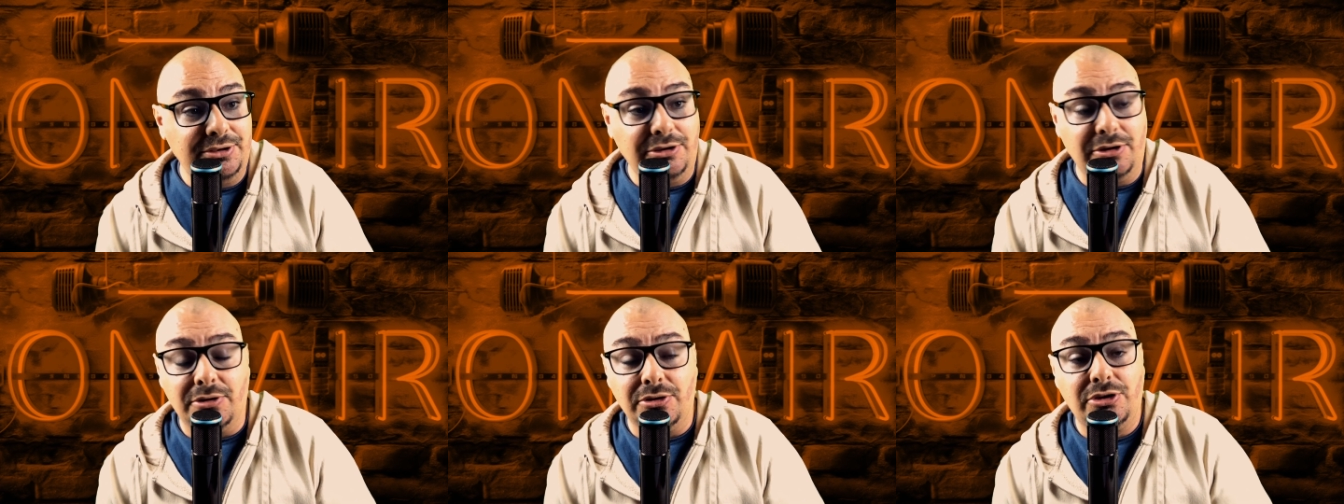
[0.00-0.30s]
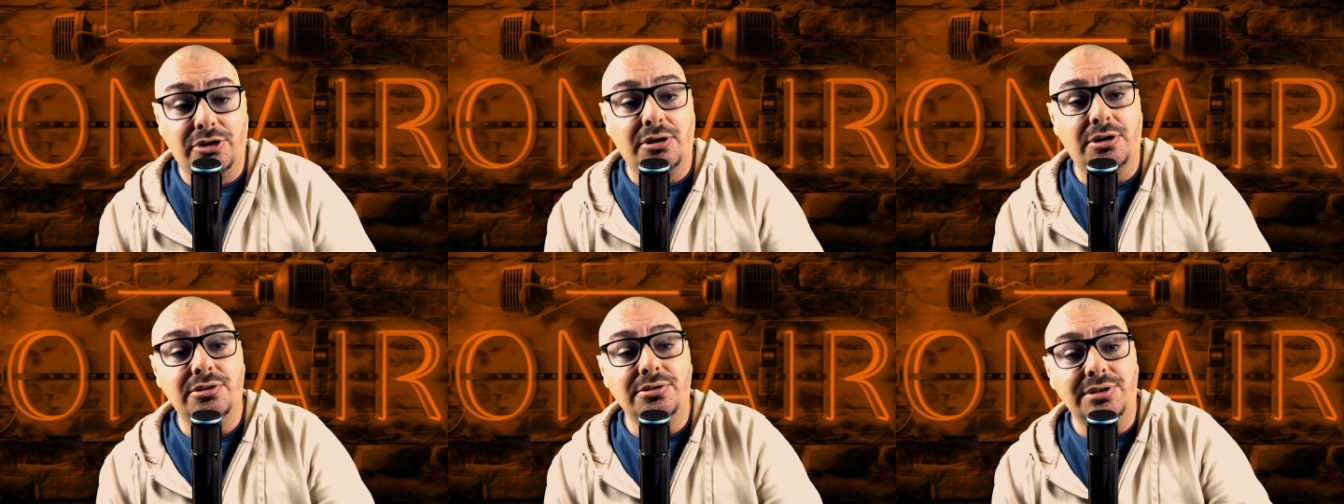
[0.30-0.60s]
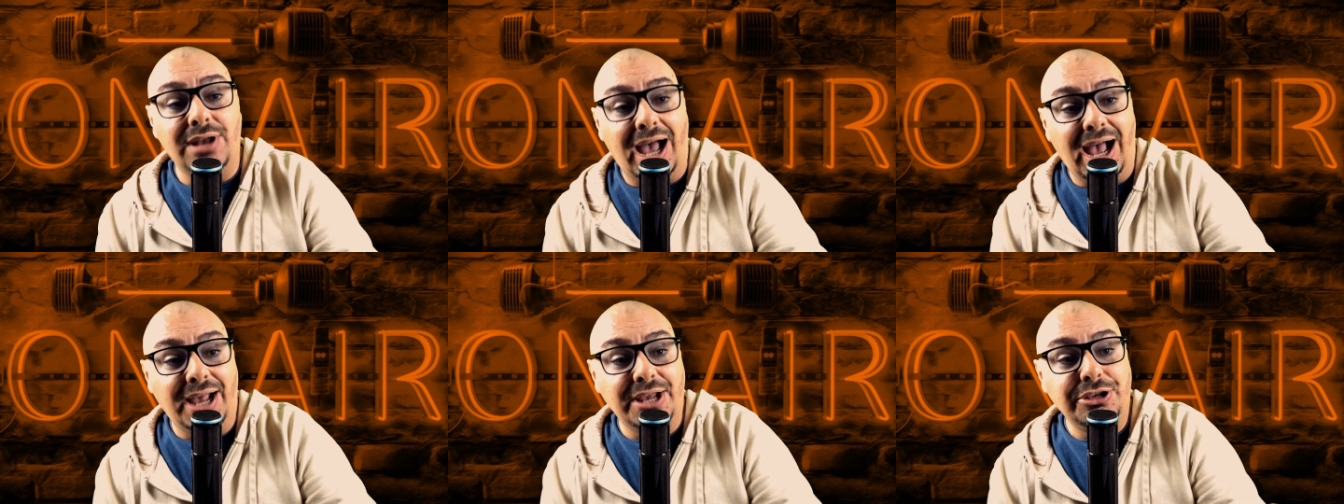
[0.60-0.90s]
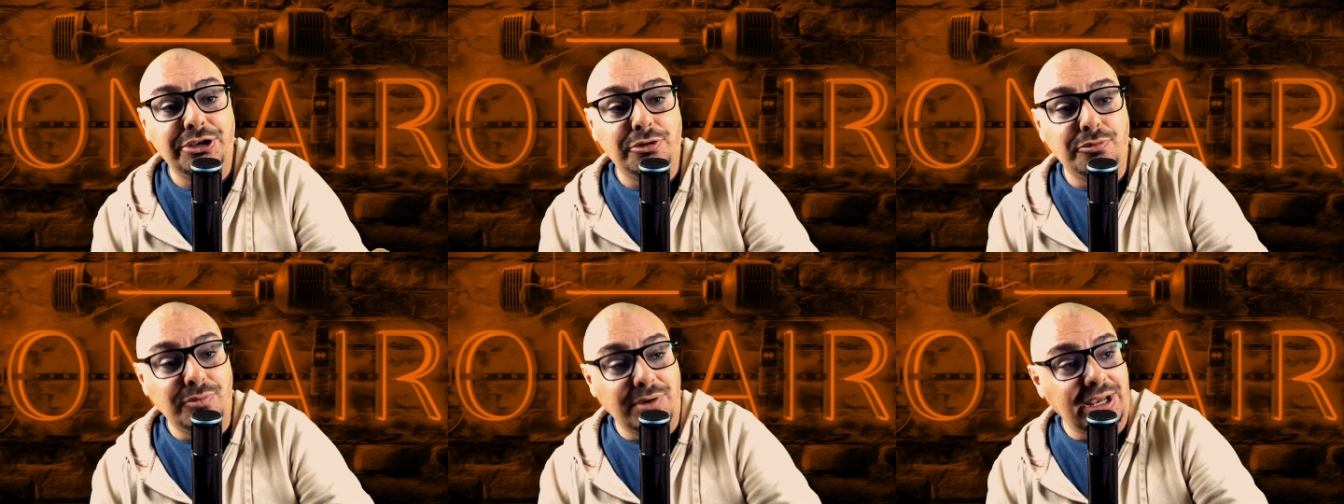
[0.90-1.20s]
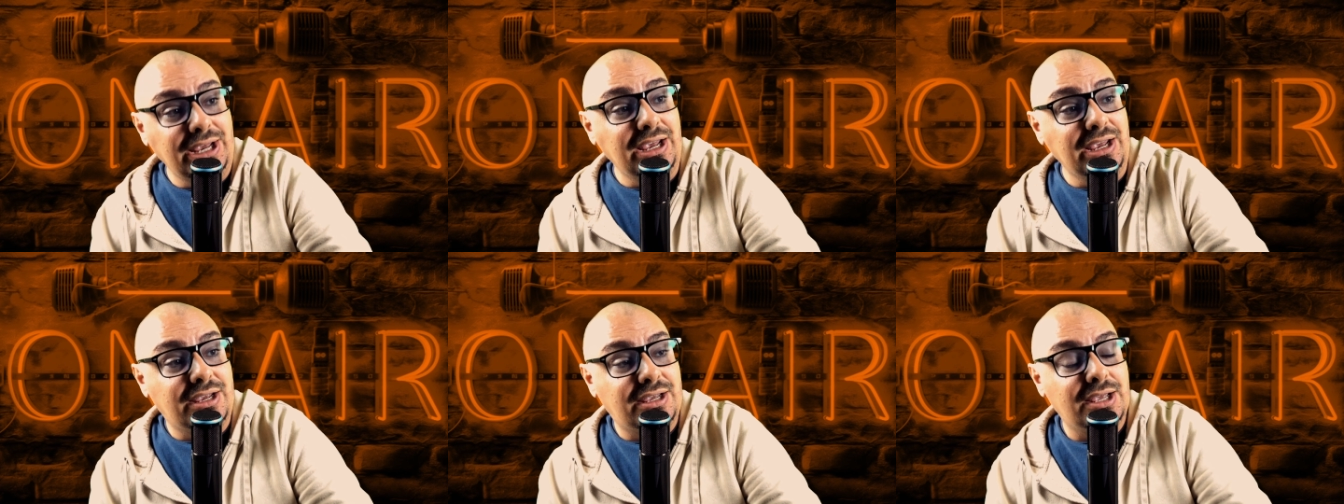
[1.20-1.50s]
You you're not
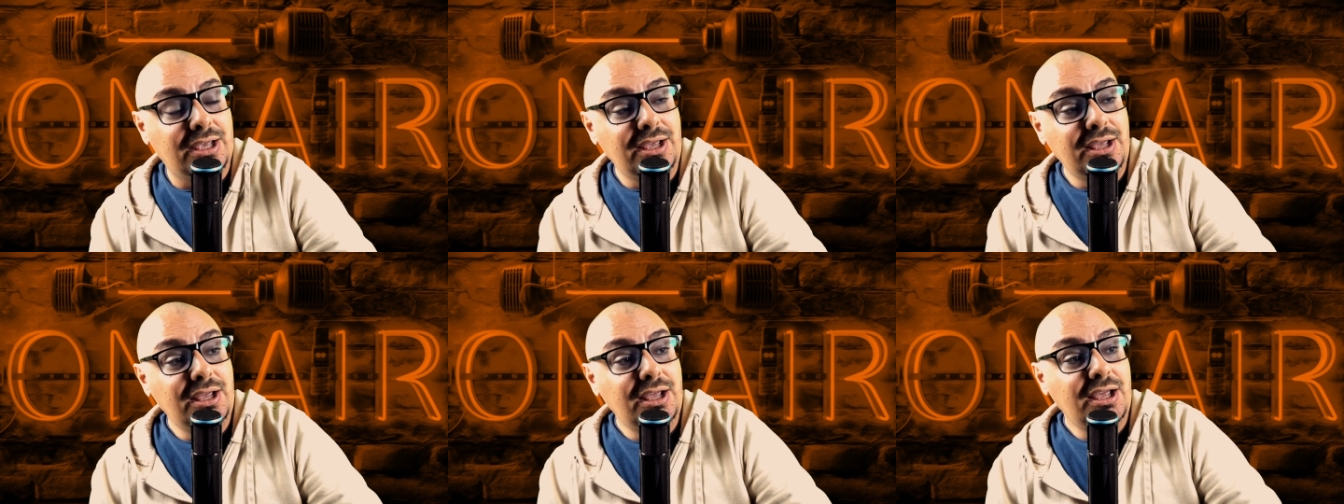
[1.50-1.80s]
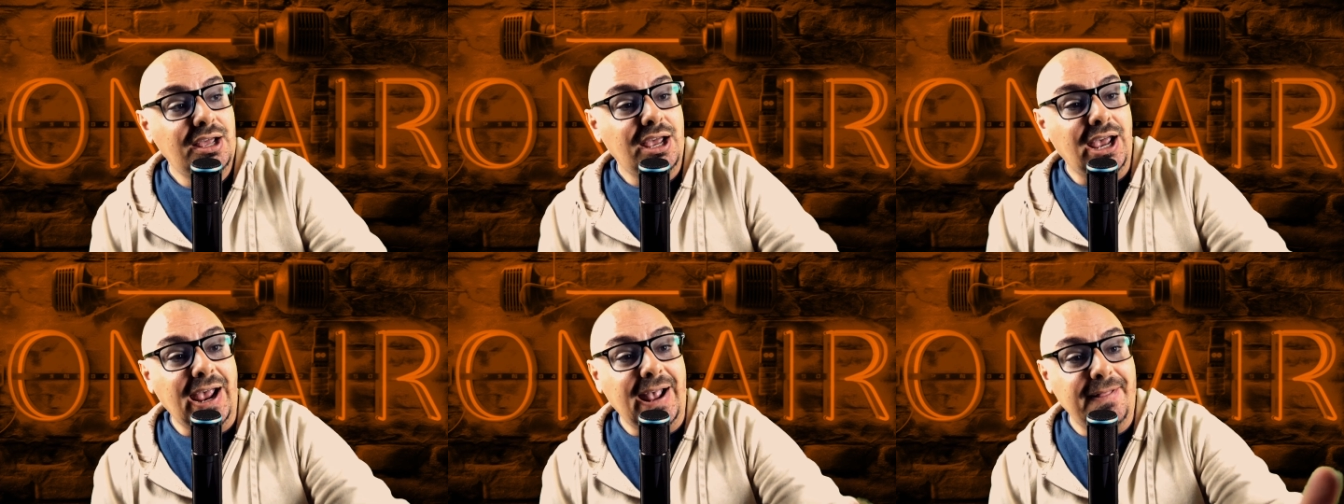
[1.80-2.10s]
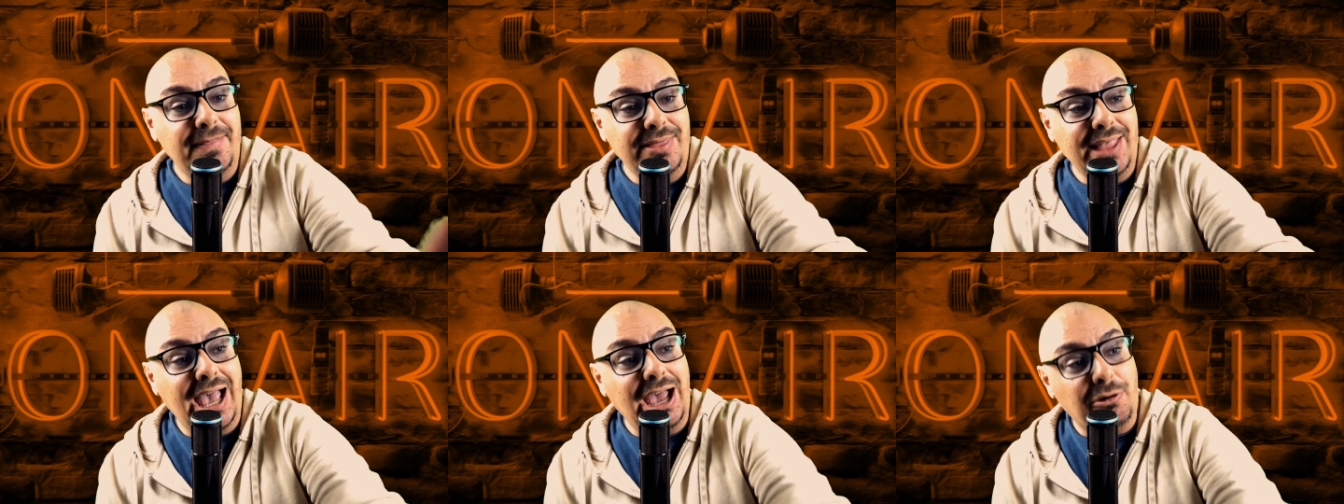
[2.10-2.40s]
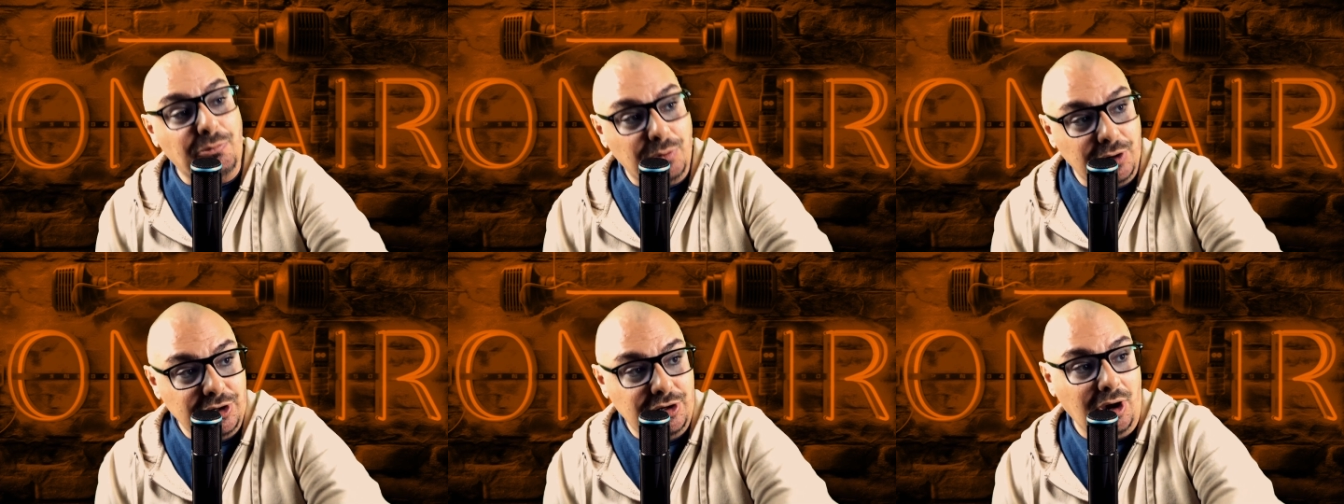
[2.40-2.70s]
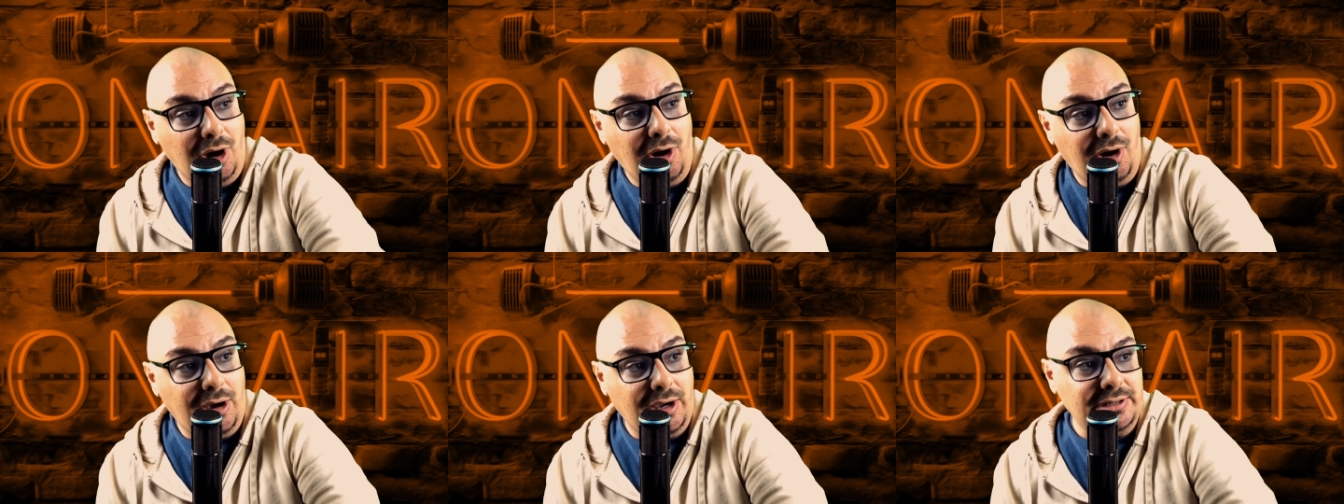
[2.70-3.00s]
unique in that
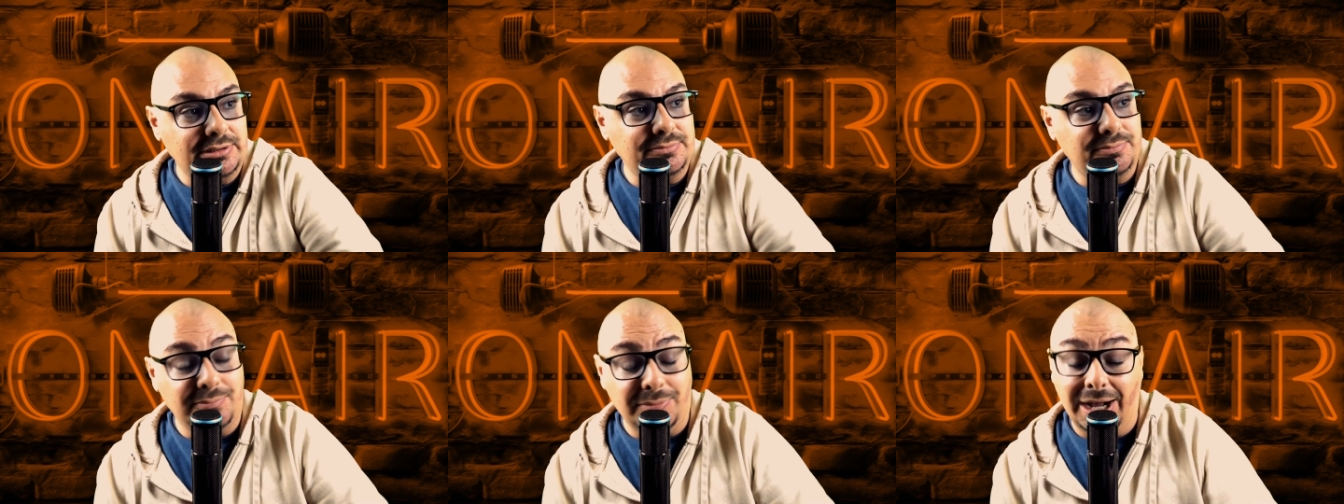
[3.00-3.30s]
regard.